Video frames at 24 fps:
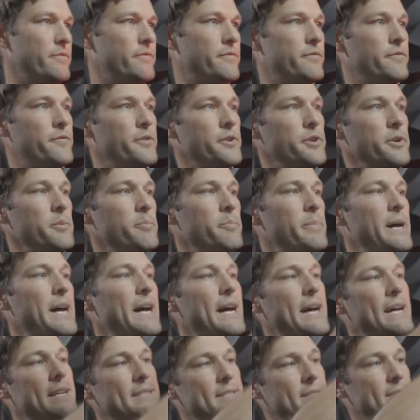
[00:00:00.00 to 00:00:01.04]
For your
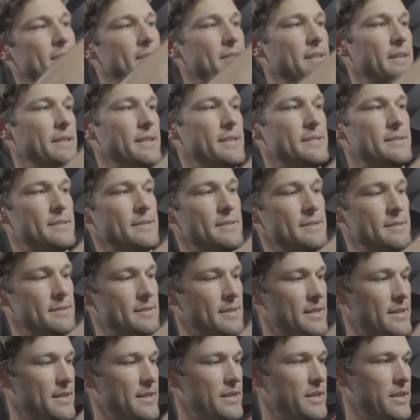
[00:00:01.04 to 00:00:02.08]
bats, and this is
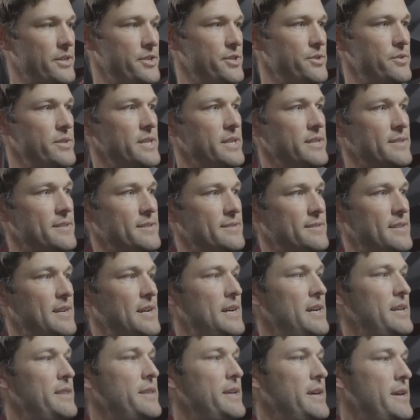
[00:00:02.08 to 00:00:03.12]
a unique
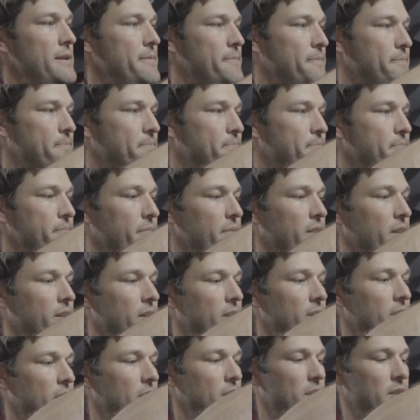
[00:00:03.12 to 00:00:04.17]
design that
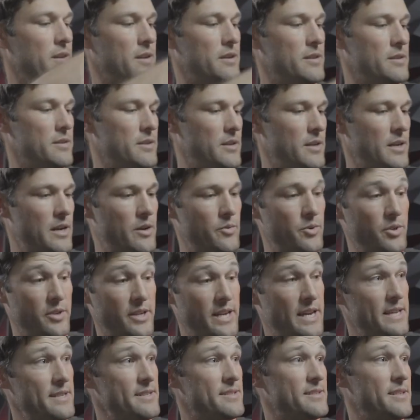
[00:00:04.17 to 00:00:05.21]
I
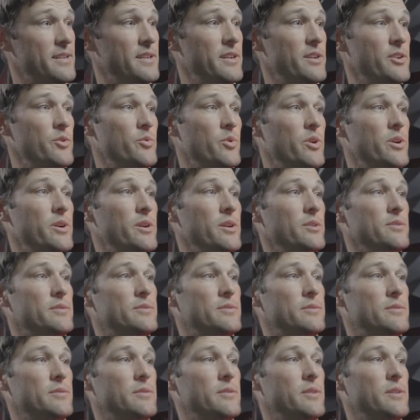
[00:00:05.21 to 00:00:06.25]
really hadn't seen anywhere
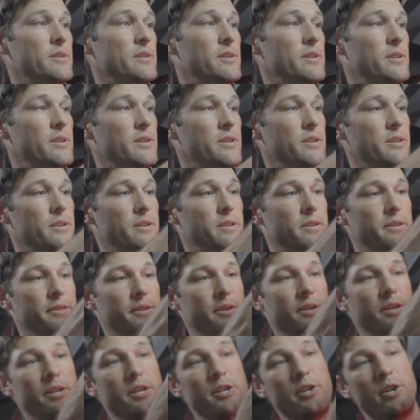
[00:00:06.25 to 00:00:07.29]
else,
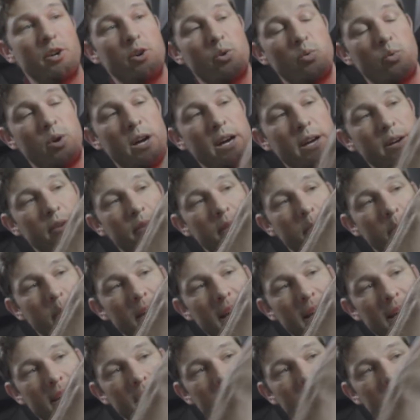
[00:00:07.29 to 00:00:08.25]
they're gonna go right on the back